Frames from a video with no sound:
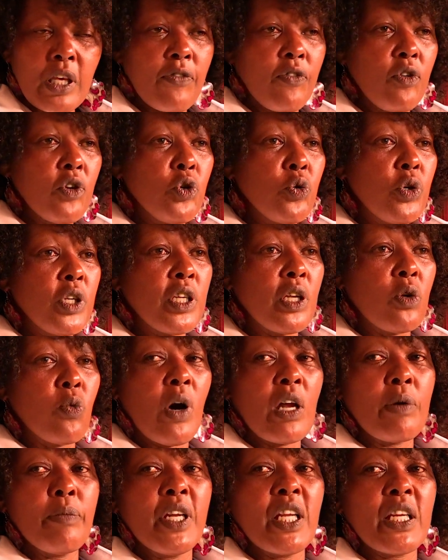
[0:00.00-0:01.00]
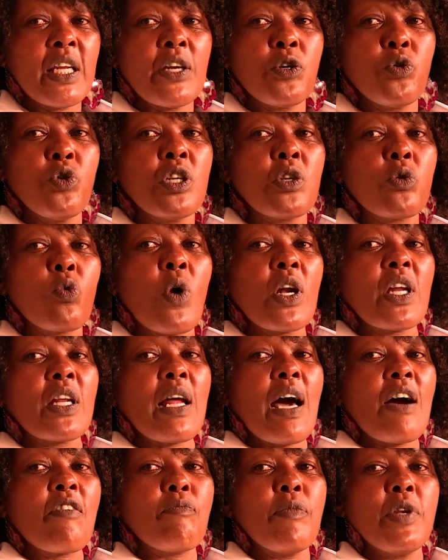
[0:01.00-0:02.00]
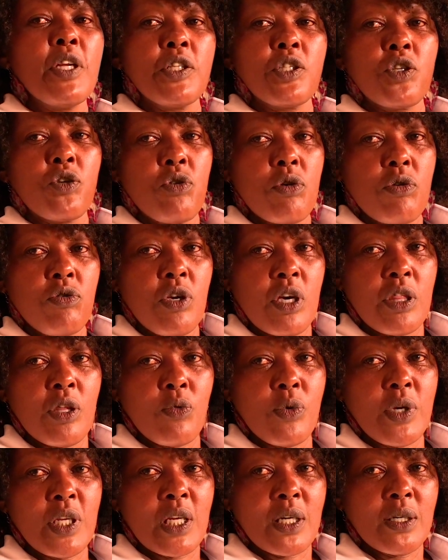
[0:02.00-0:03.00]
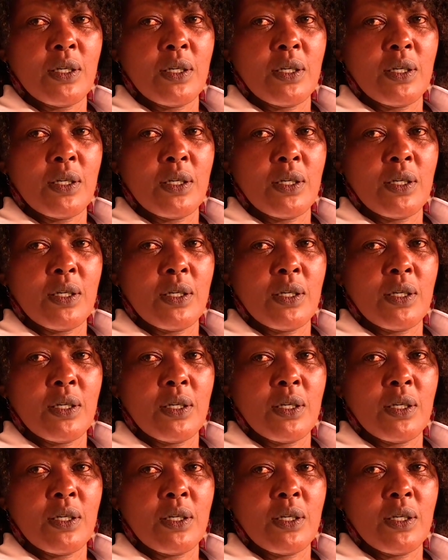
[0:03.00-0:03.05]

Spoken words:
If you do it in 1 minute and I do it in 1.5 minutes, you're the winner.